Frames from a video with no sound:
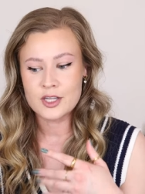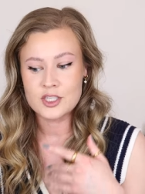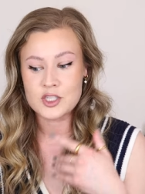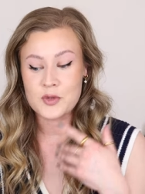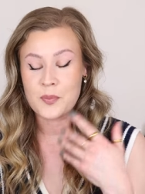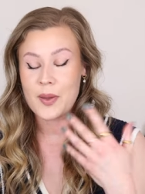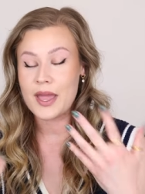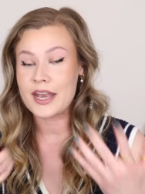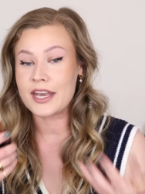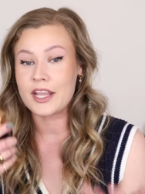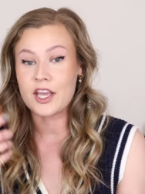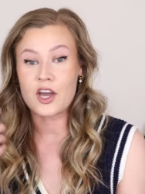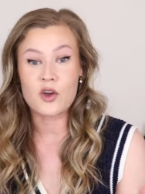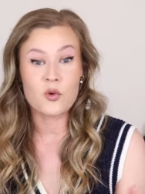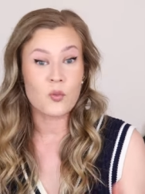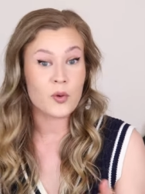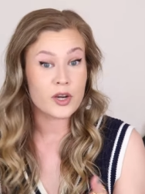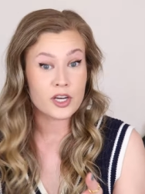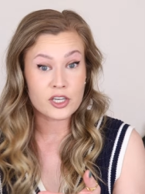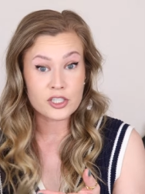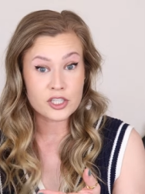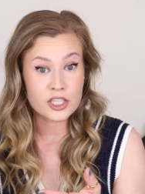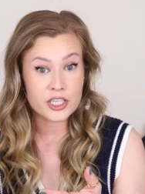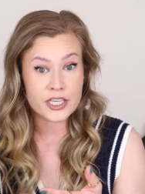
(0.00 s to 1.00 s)
depending on
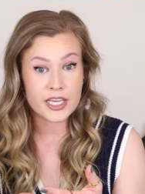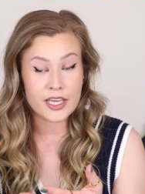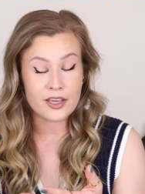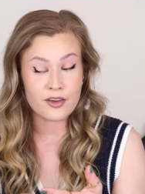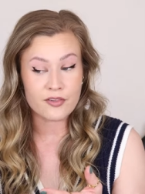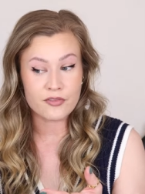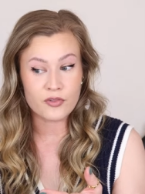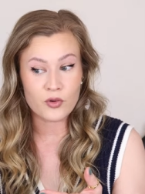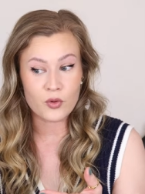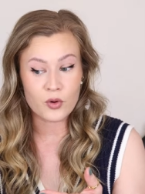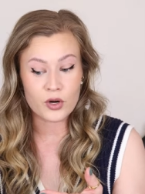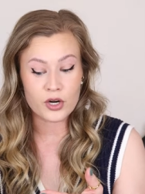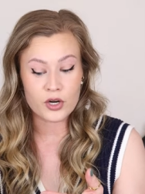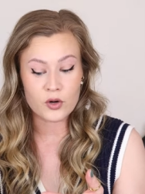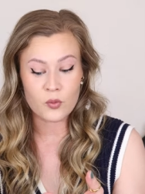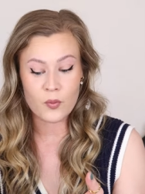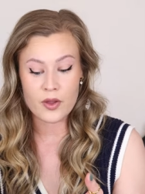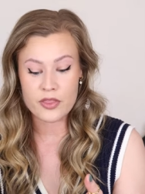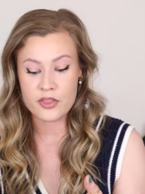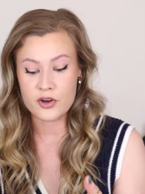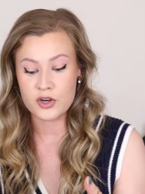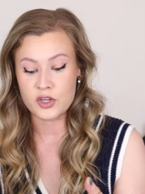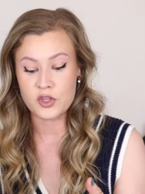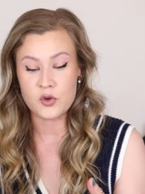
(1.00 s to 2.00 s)
what you're looking for,
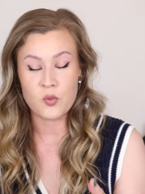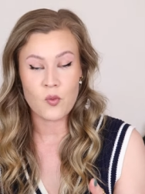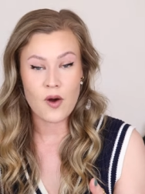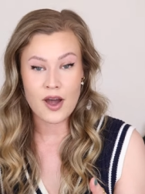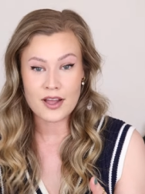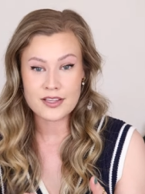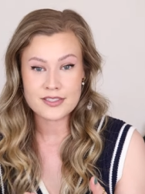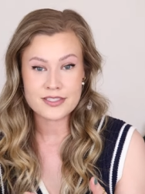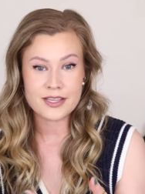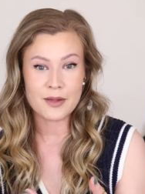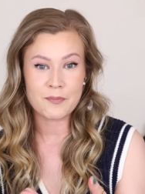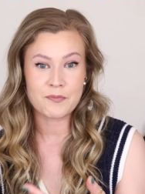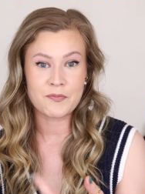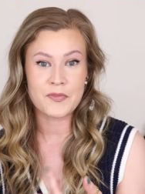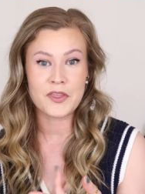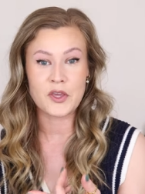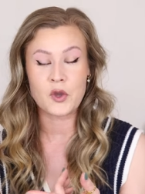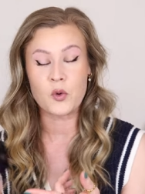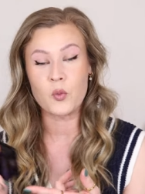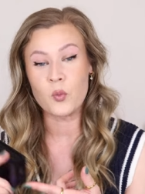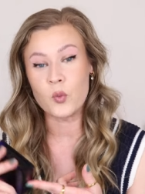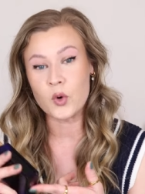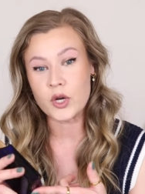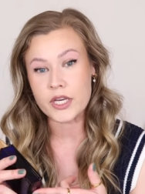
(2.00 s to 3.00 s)
whether you want
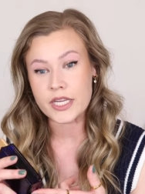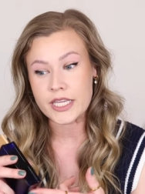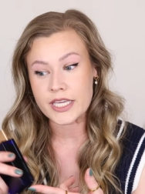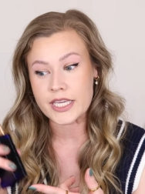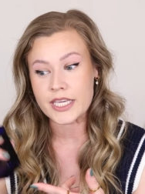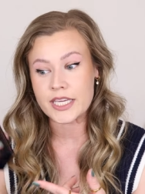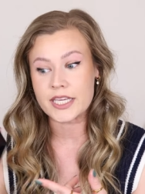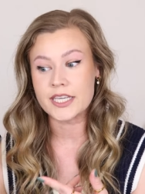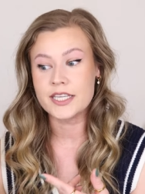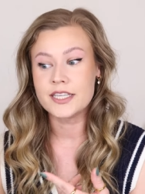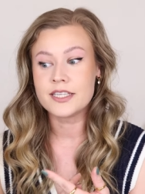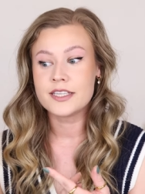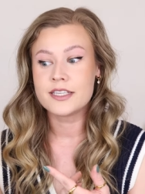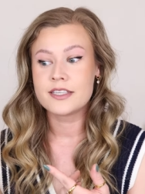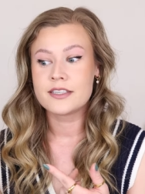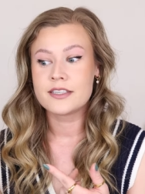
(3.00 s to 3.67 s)
something woody,